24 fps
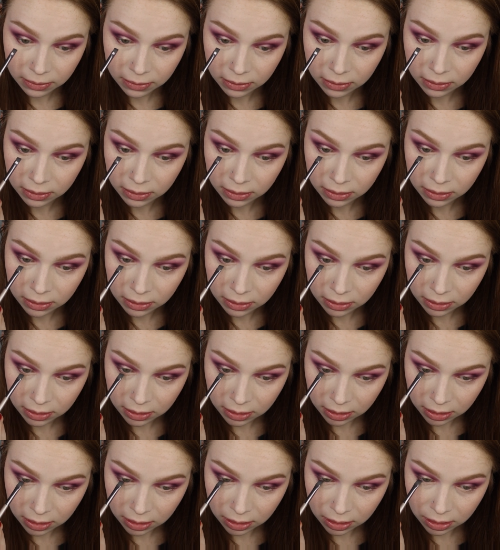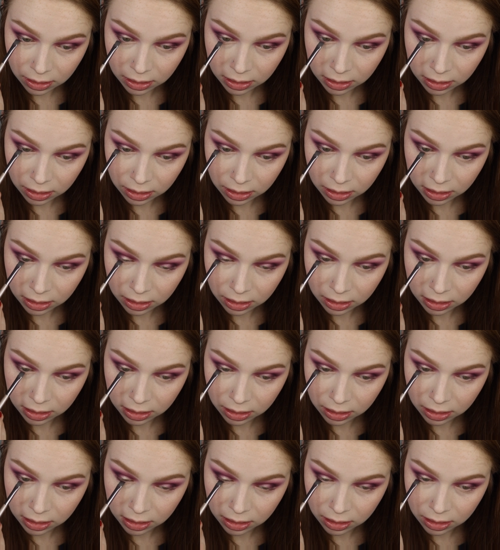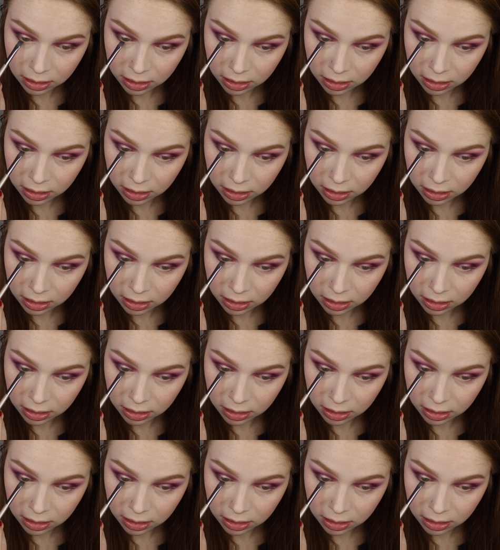(no one is talking)